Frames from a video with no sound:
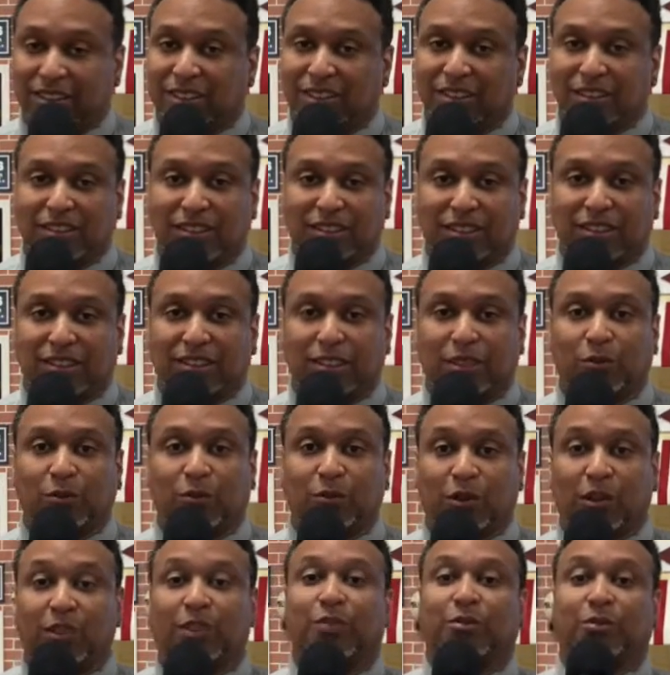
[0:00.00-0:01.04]
It's just a
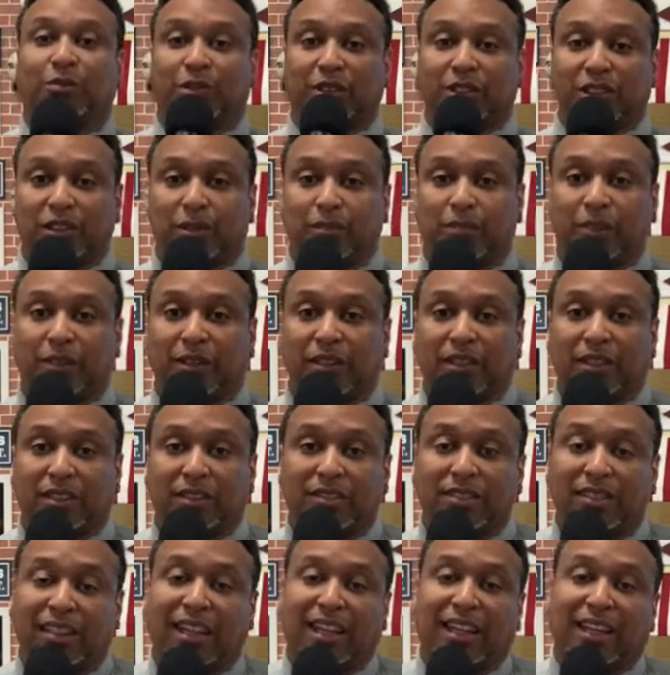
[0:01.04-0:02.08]
wonderful
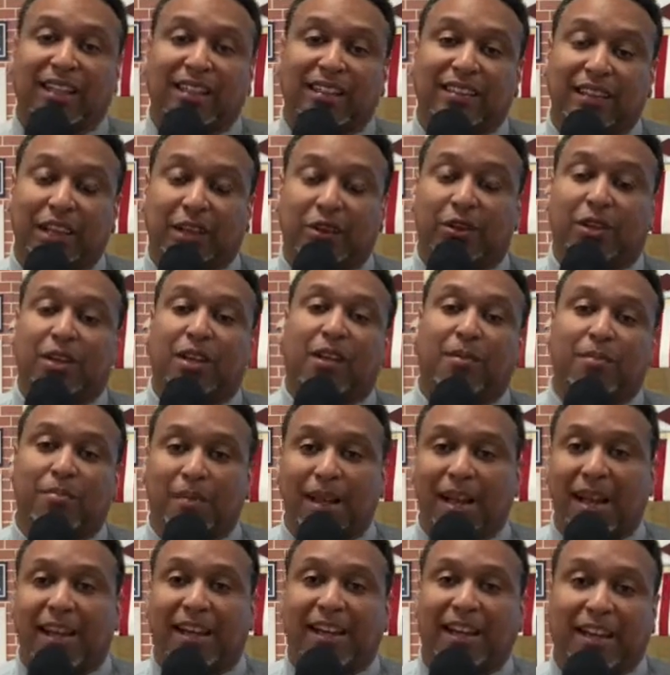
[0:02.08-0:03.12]
experience, and they'll come
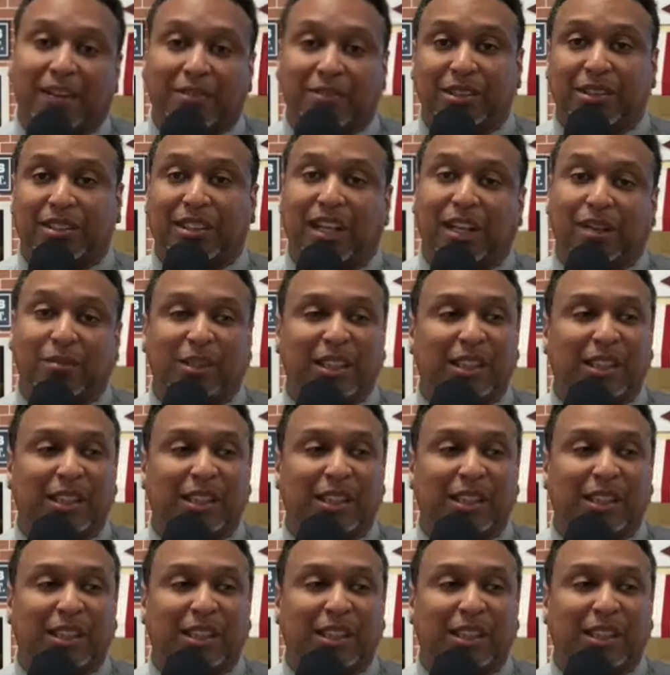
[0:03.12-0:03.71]
back every time.